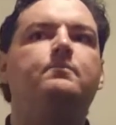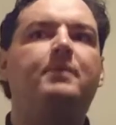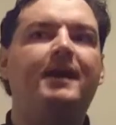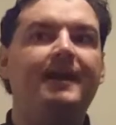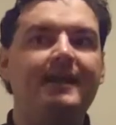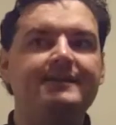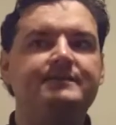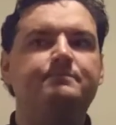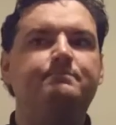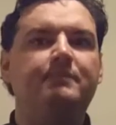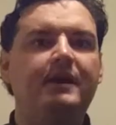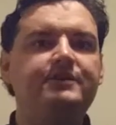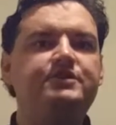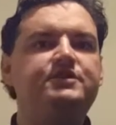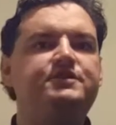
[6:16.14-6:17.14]
But as
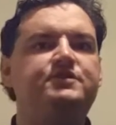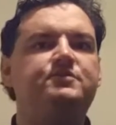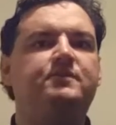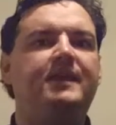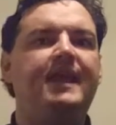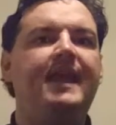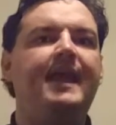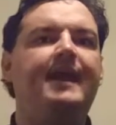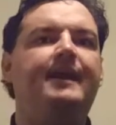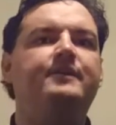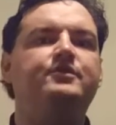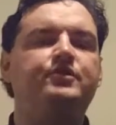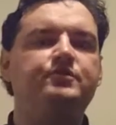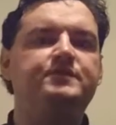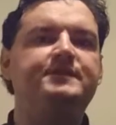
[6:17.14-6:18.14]
much as you
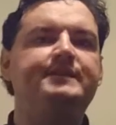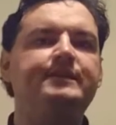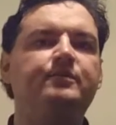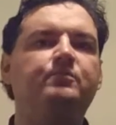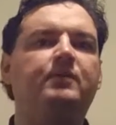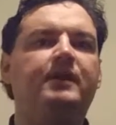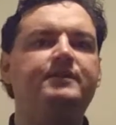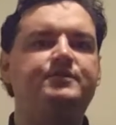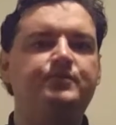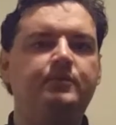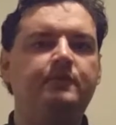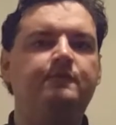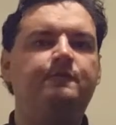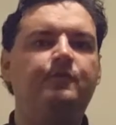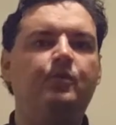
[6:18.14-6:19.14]
can, you still want to
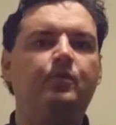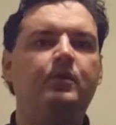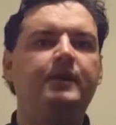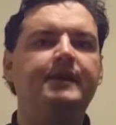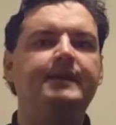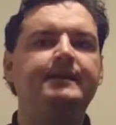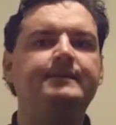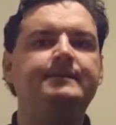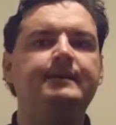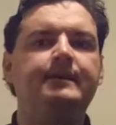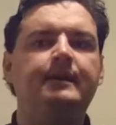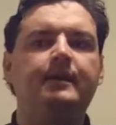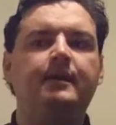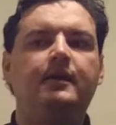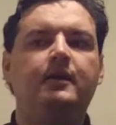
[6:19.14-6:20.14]
avoid
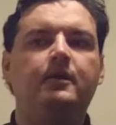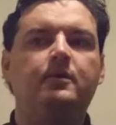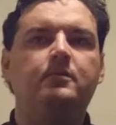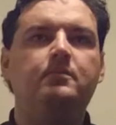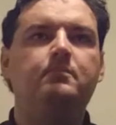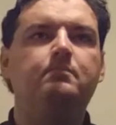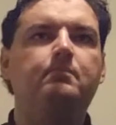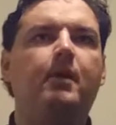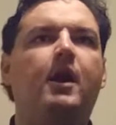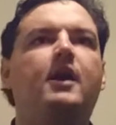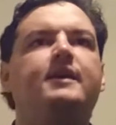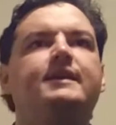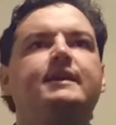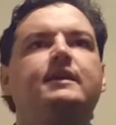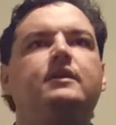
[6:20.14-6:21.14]

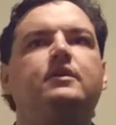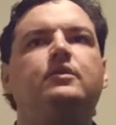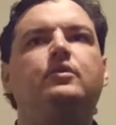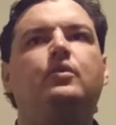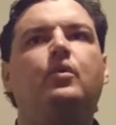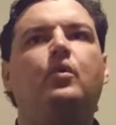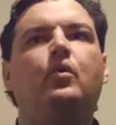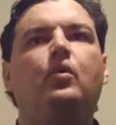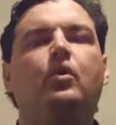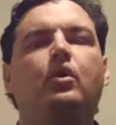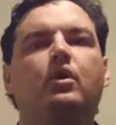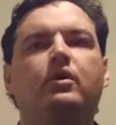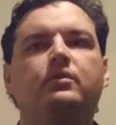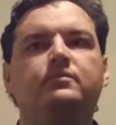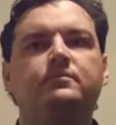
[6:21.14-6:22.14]
mocking
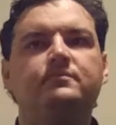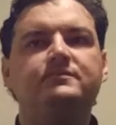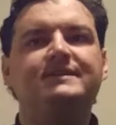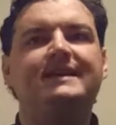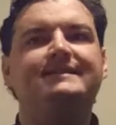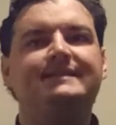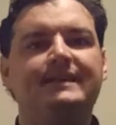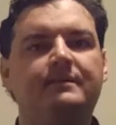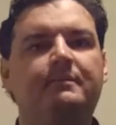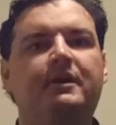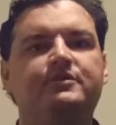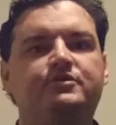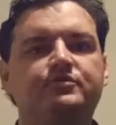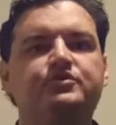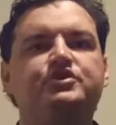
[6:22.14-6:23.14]
or testing a
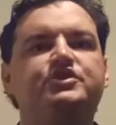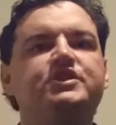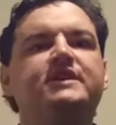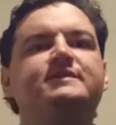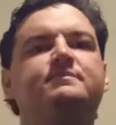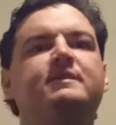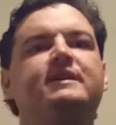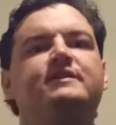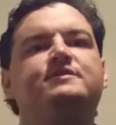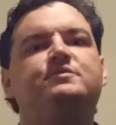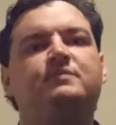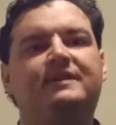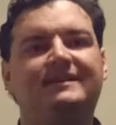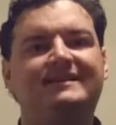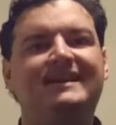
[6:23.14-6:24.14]
module just because you
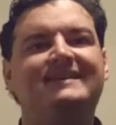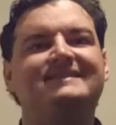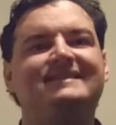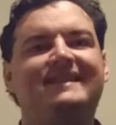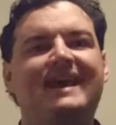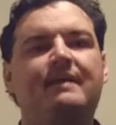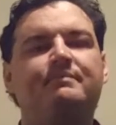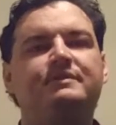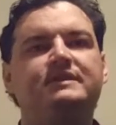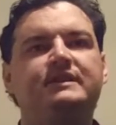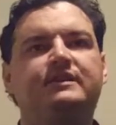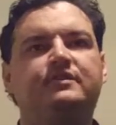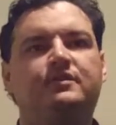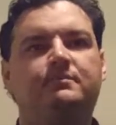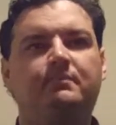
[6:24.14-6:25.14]
want to test that
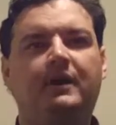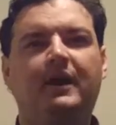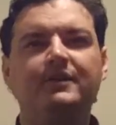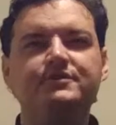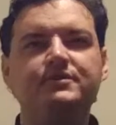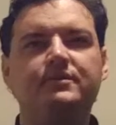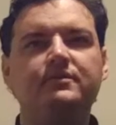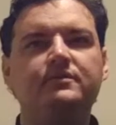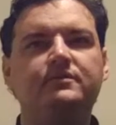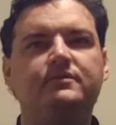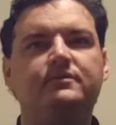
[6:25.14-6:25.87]
particular module,